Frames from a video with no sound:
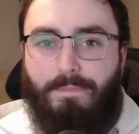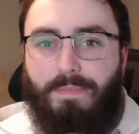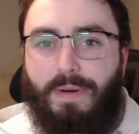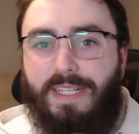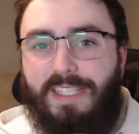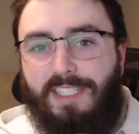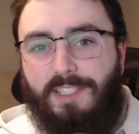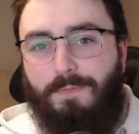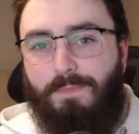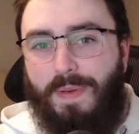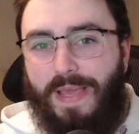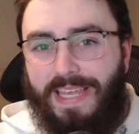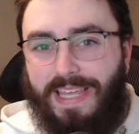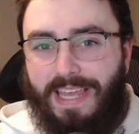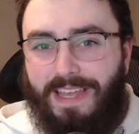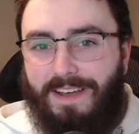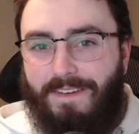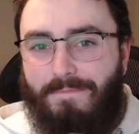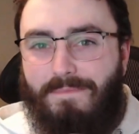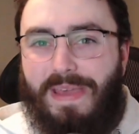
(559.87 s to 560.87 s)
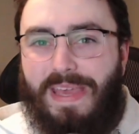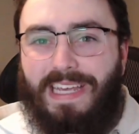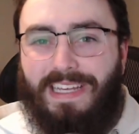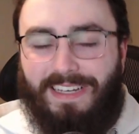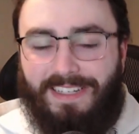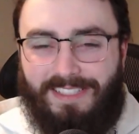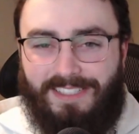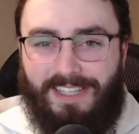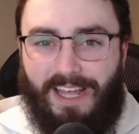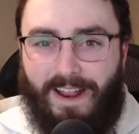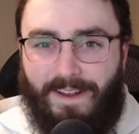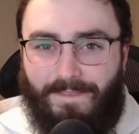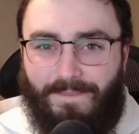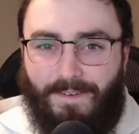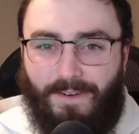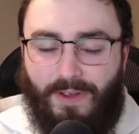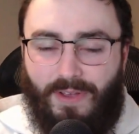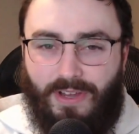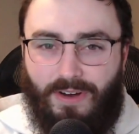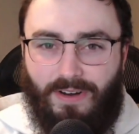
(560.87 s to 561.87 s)
But speaking of being excited for
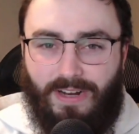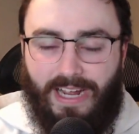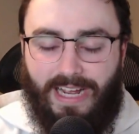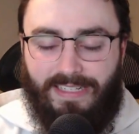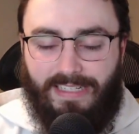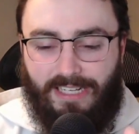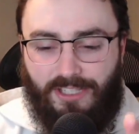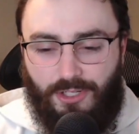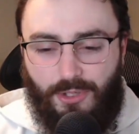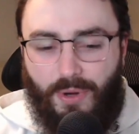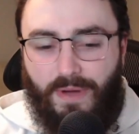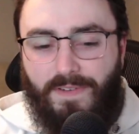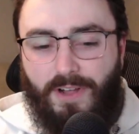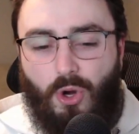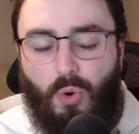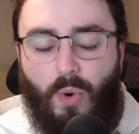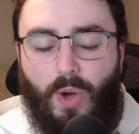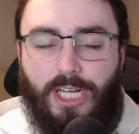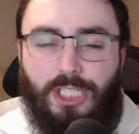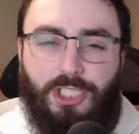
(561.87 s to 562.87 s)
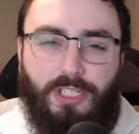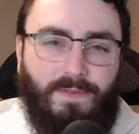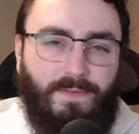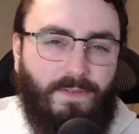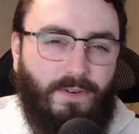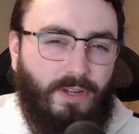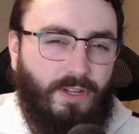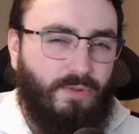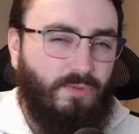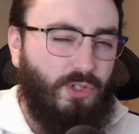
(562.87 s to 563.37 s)
a year, guys, I do have a question for you.